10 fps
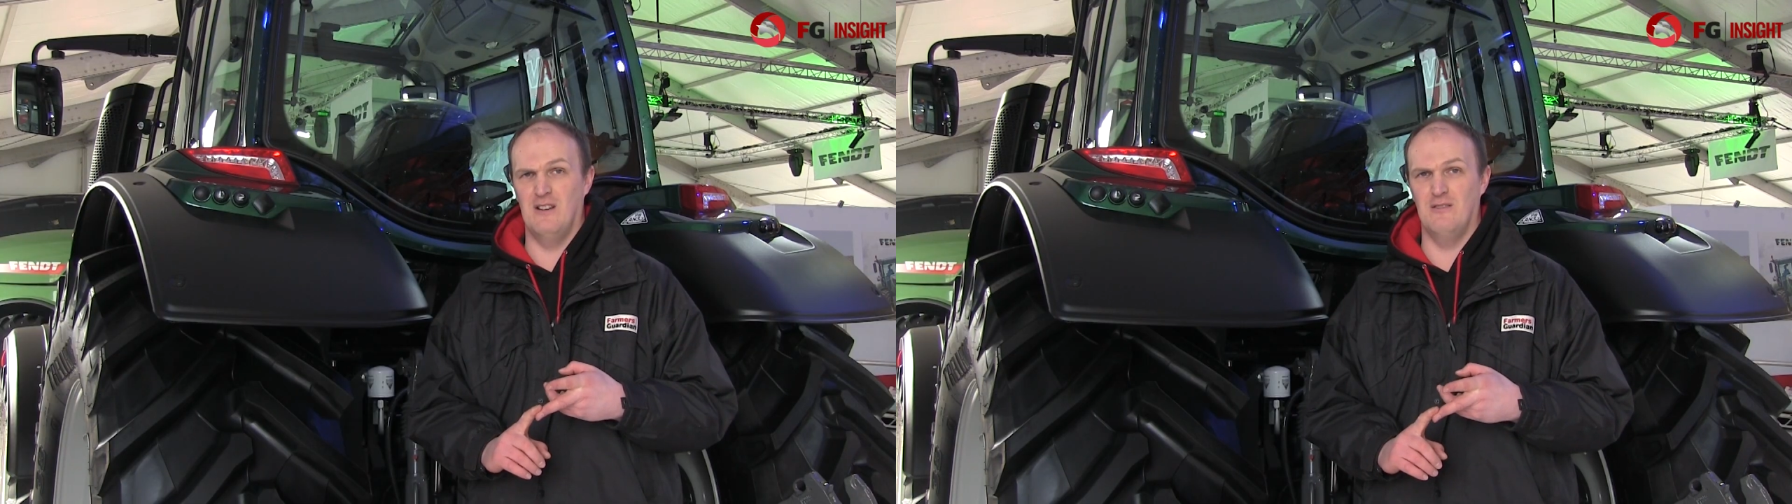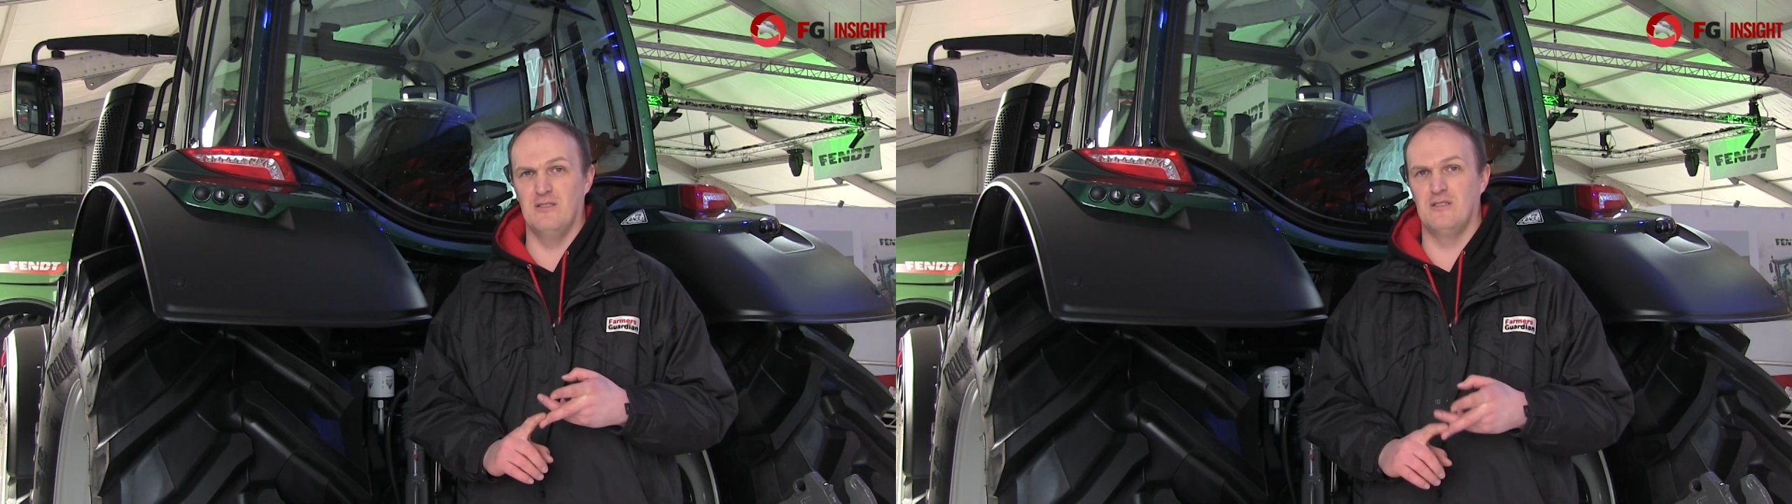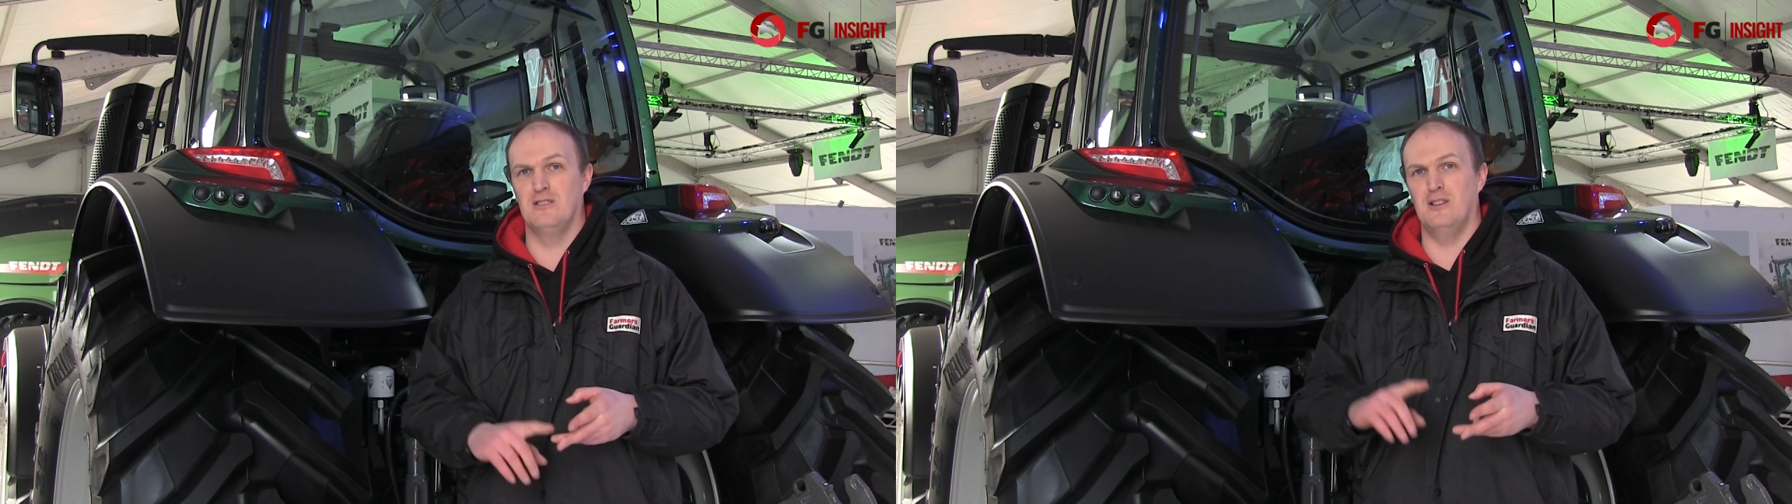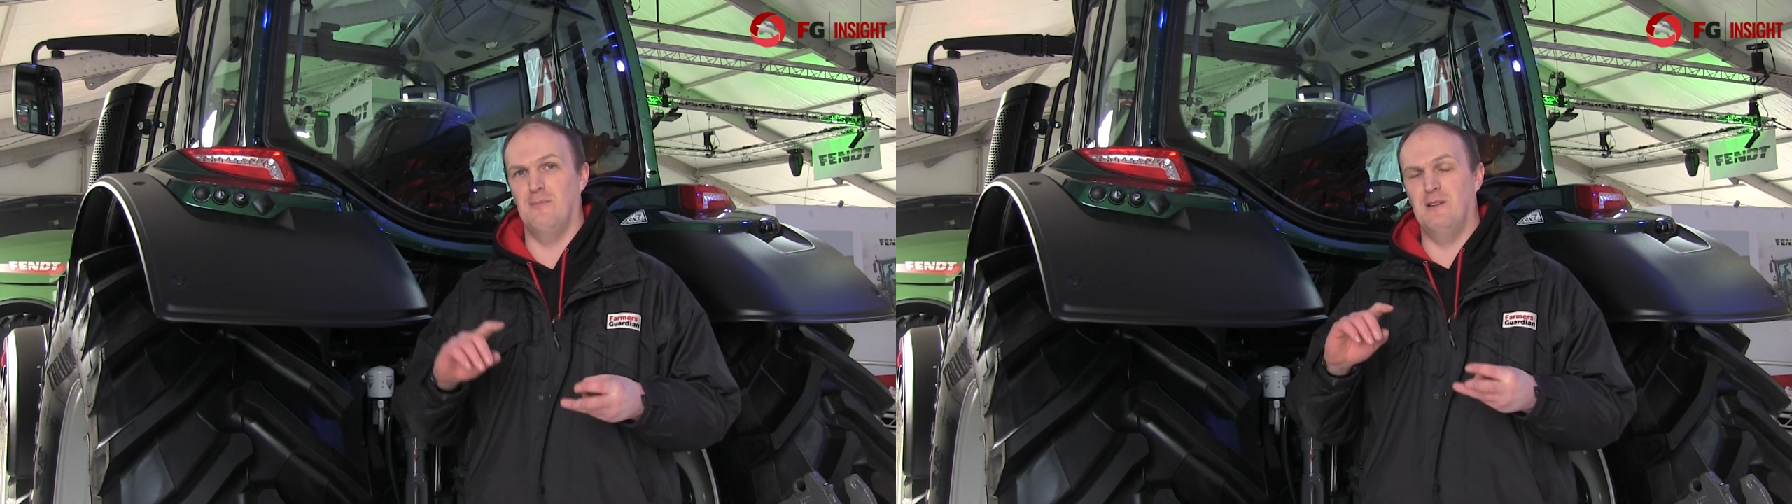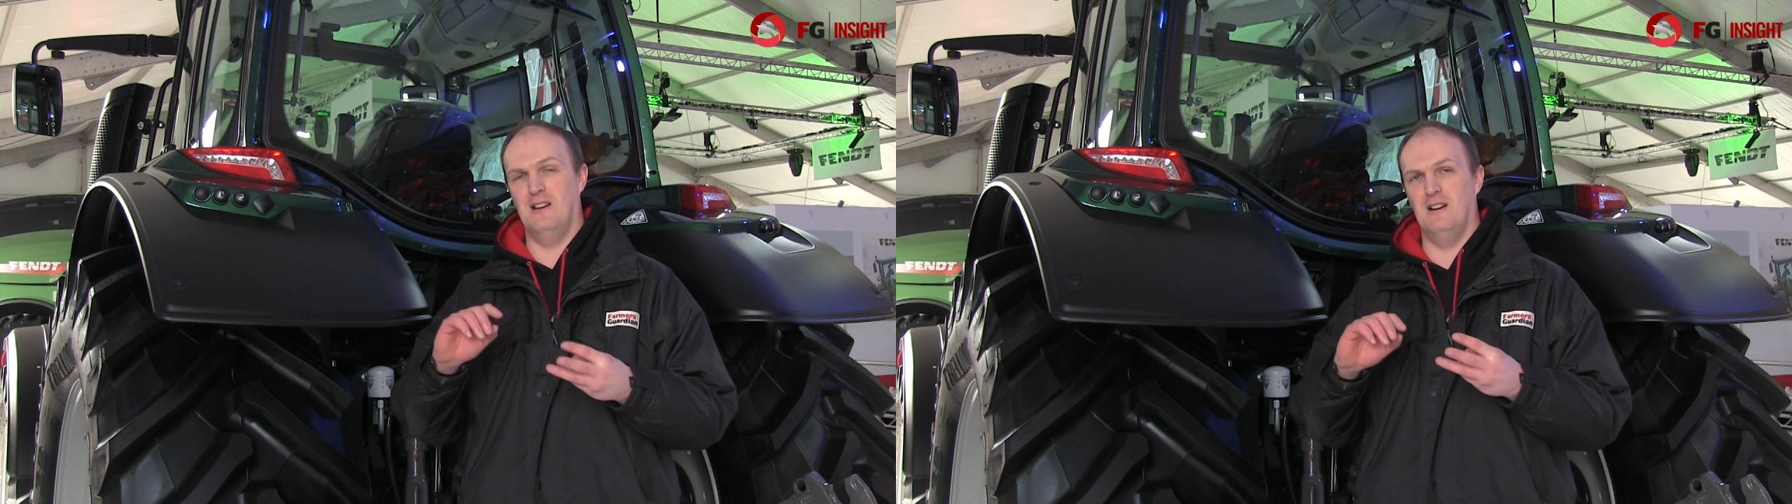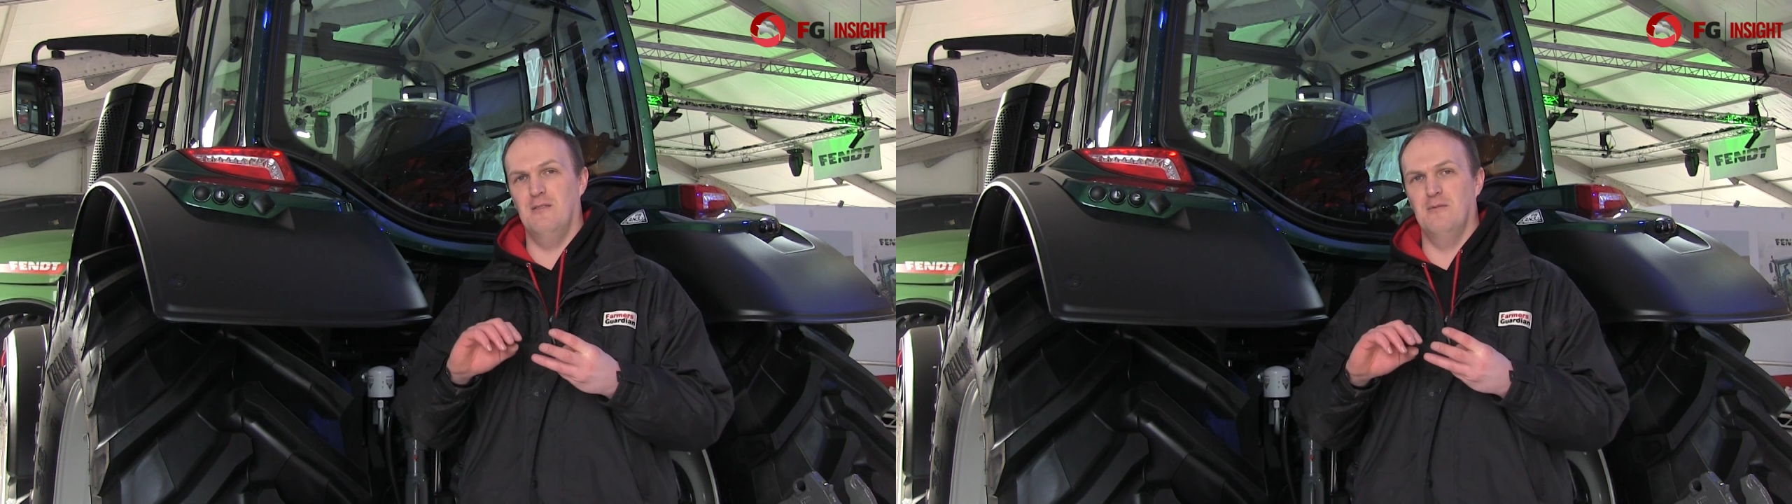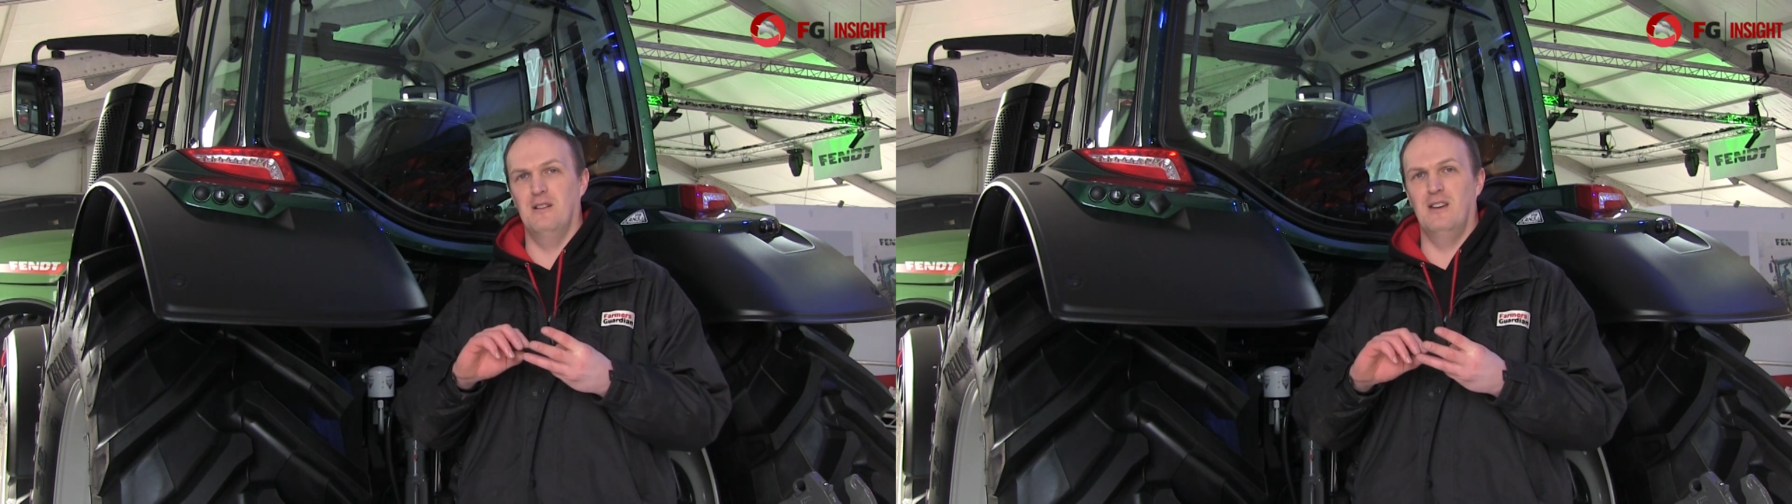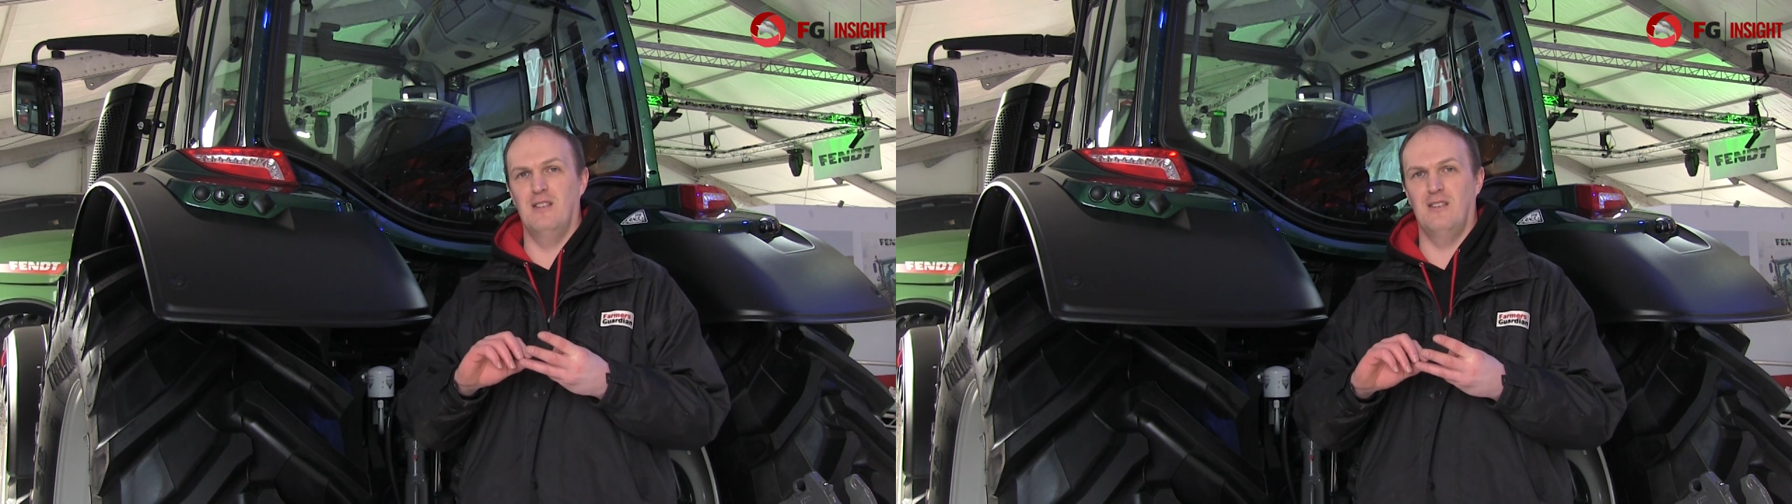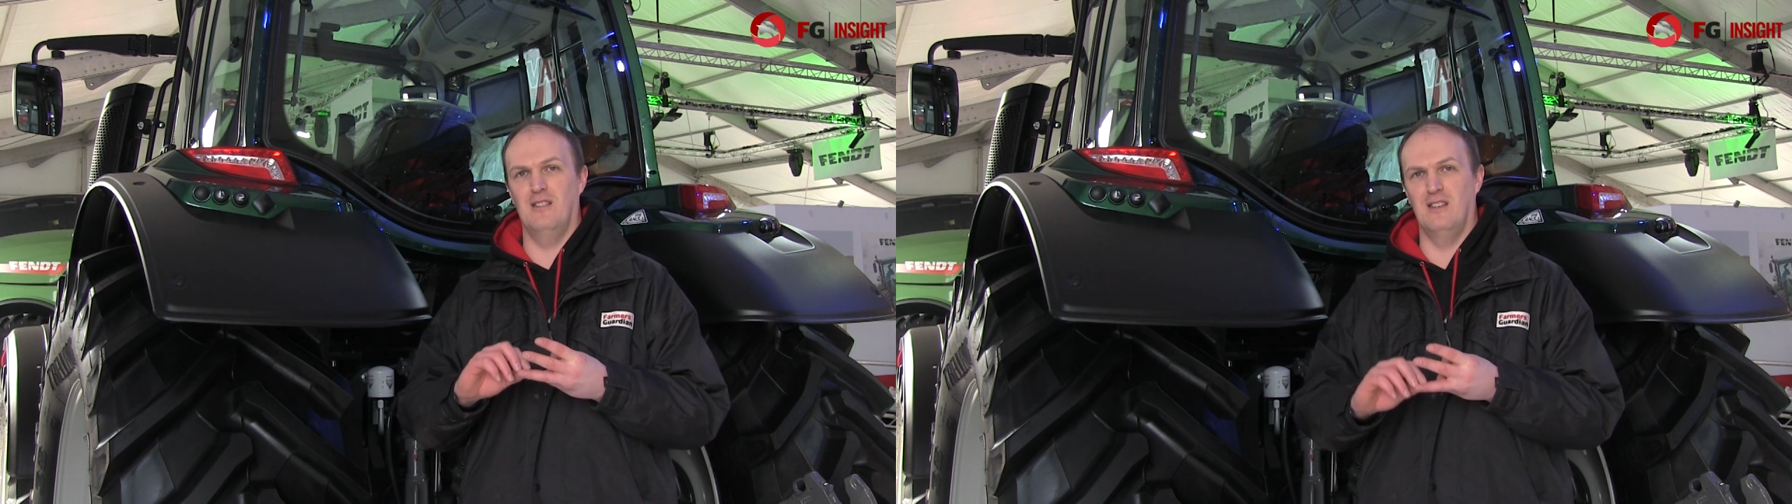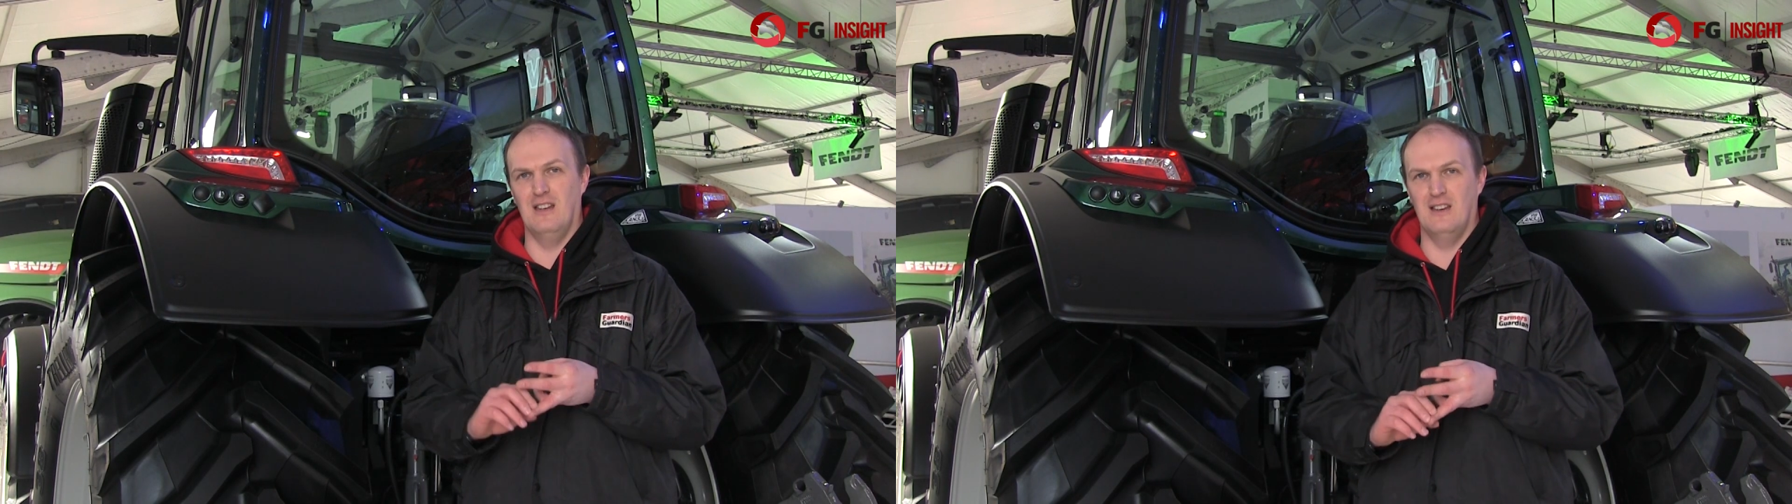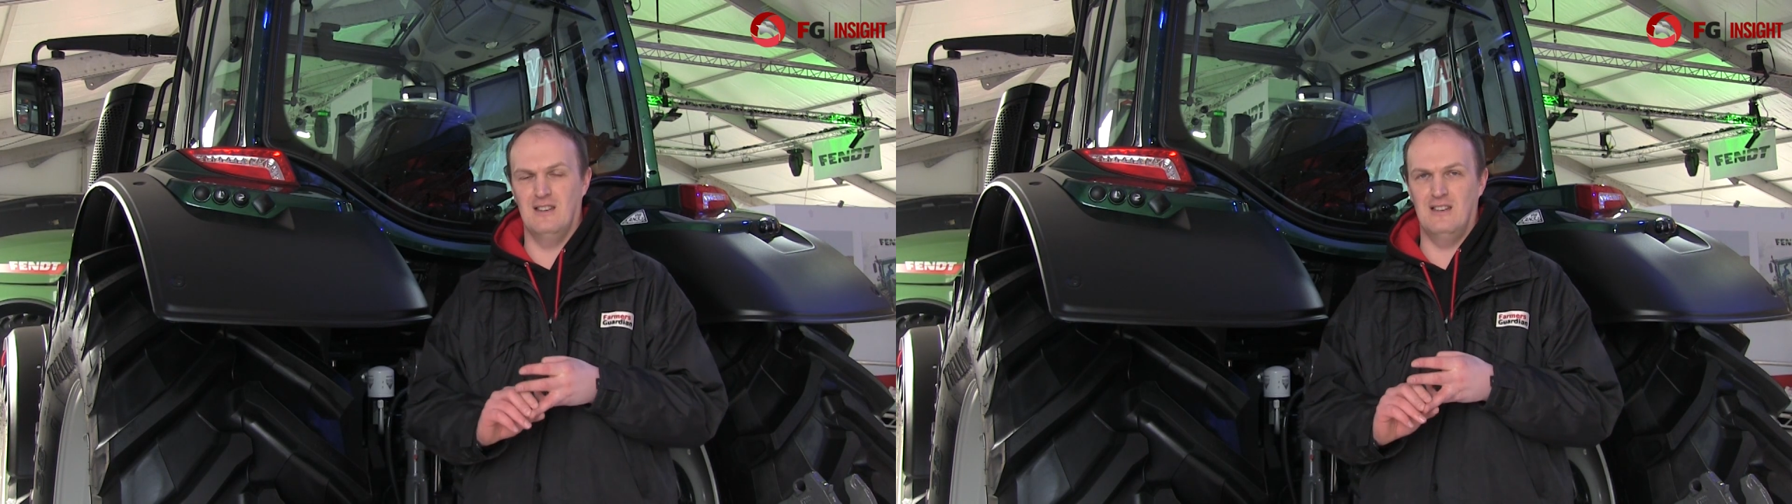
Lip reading: levels, topping out with the